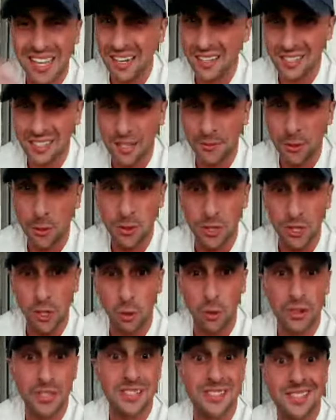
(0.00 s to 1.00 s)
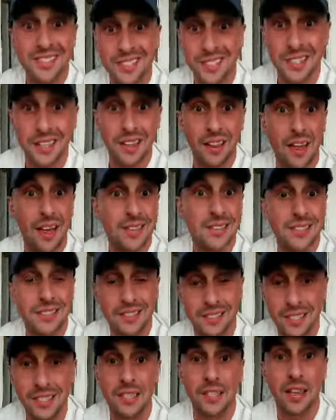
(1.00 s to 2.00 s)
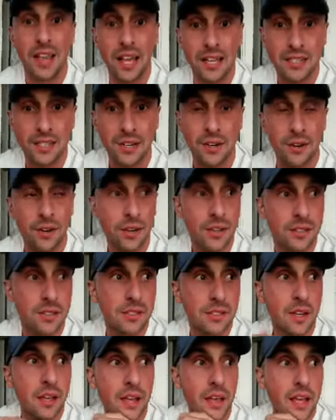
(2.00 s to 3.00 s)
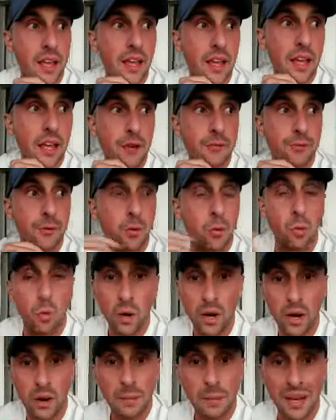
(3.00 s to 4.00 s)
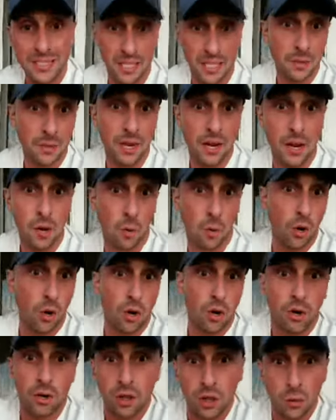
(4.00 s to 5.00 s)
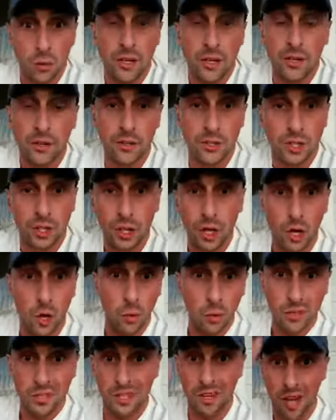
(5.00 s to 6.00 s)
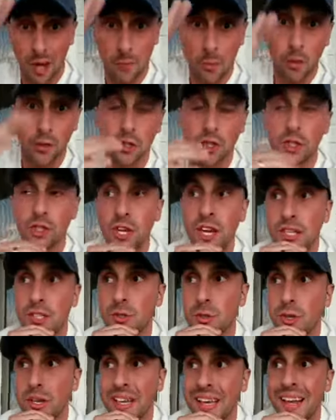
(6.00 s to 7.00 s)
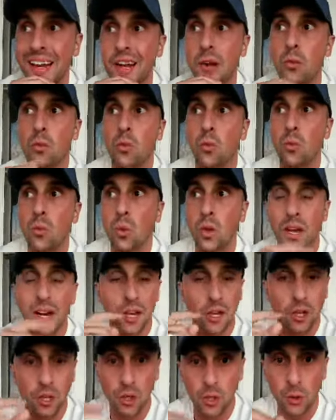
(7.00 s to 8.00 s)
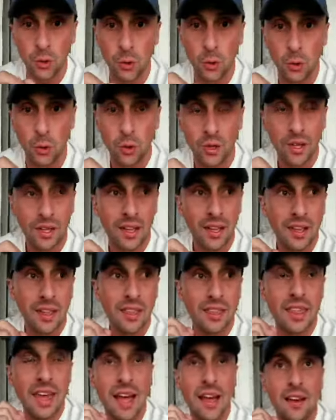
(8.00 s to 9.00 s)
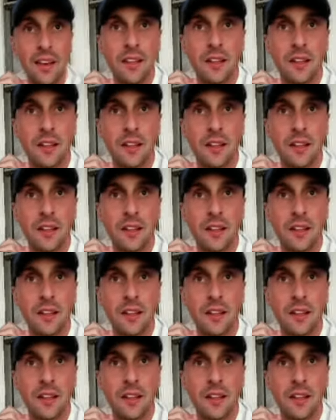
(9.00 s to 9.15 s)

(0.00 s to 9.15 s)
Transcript: of stuff you deal with in C class and D class areas. And for where my team and I were three years ago was an upward trajectory, and I and I knew that